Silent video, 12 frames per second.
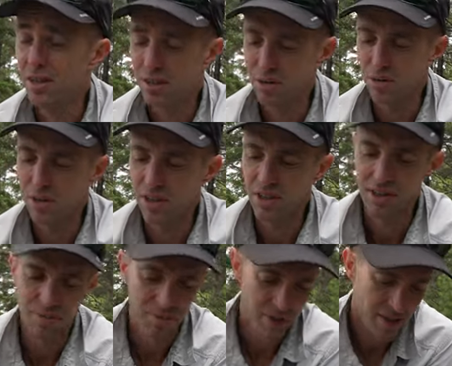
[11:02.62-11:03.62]
So we set up
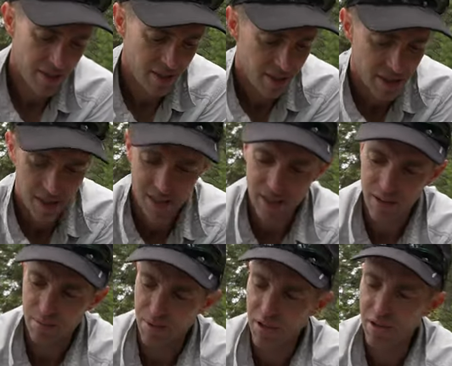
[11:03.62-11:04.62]

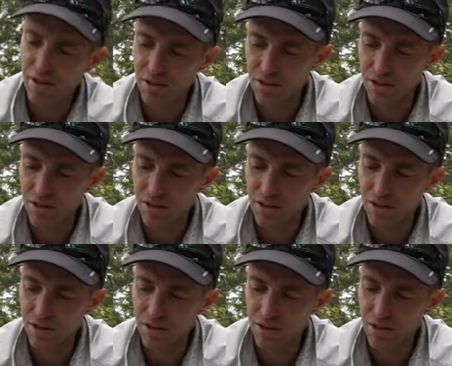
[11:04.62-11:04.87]
camp here.